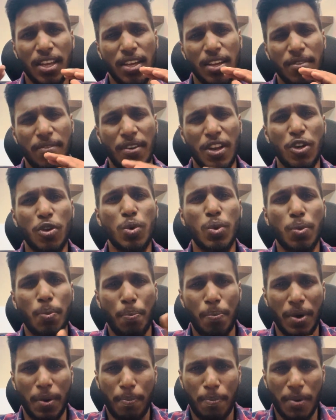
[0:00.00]
when
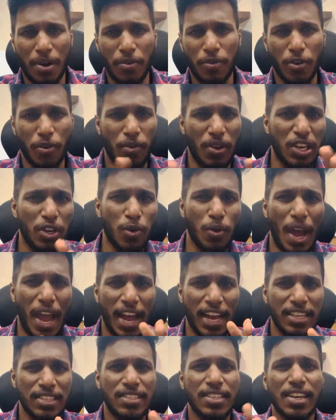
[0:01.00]
you
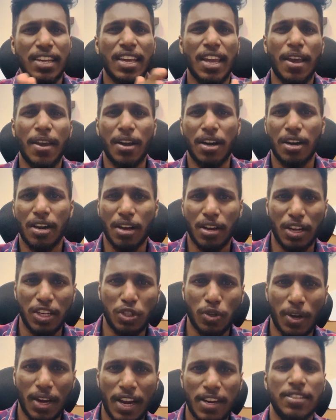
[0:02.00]
answering a
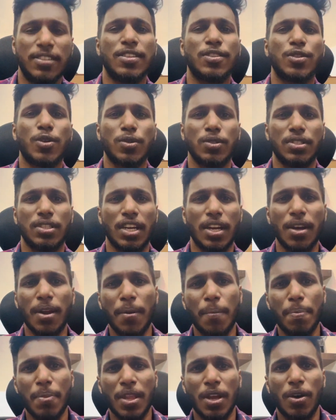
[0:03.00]
ratio analysis question,
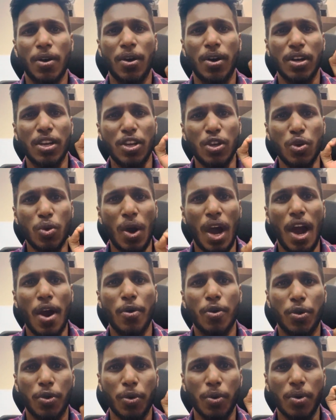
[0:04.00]
you
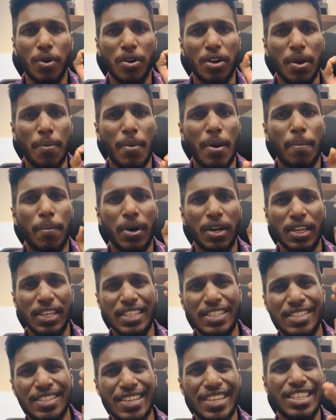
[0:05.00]
have to remember
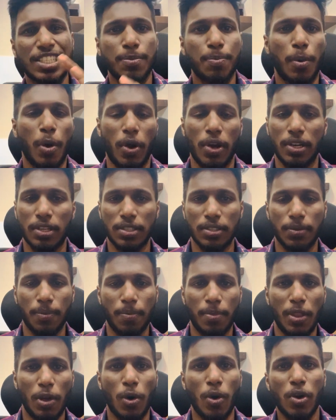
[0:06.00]
6 points,
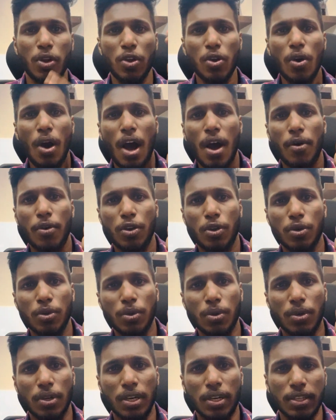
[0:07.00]
or you have to
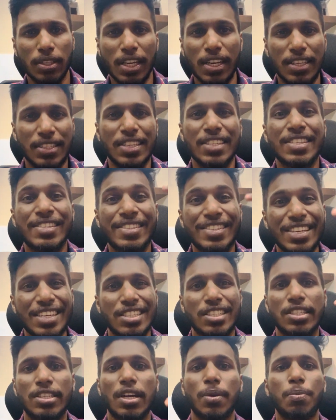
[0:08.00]
there is a 6
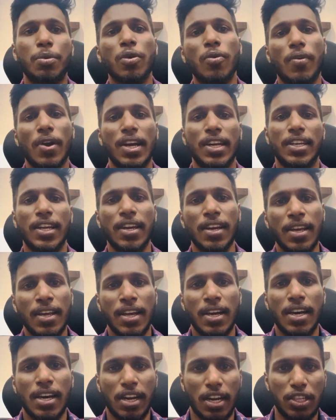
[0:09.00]
step to write an
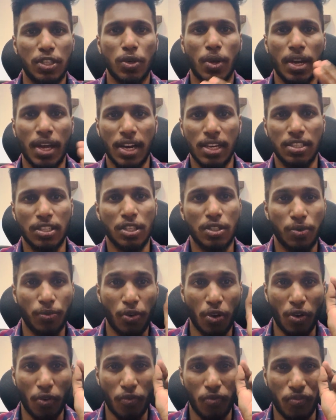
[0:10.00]
ratio analysis
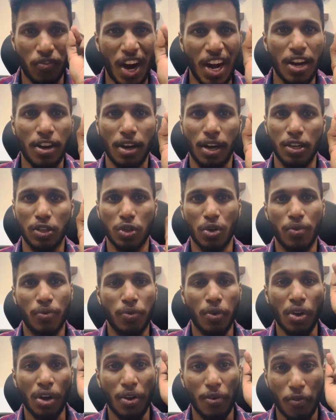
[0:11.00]
for one
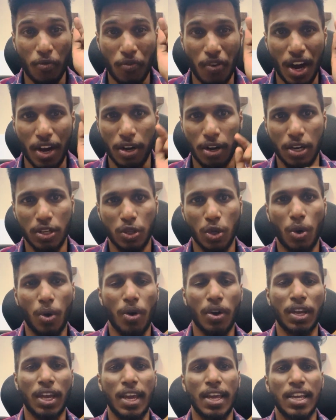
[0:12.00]
ratio. Okay,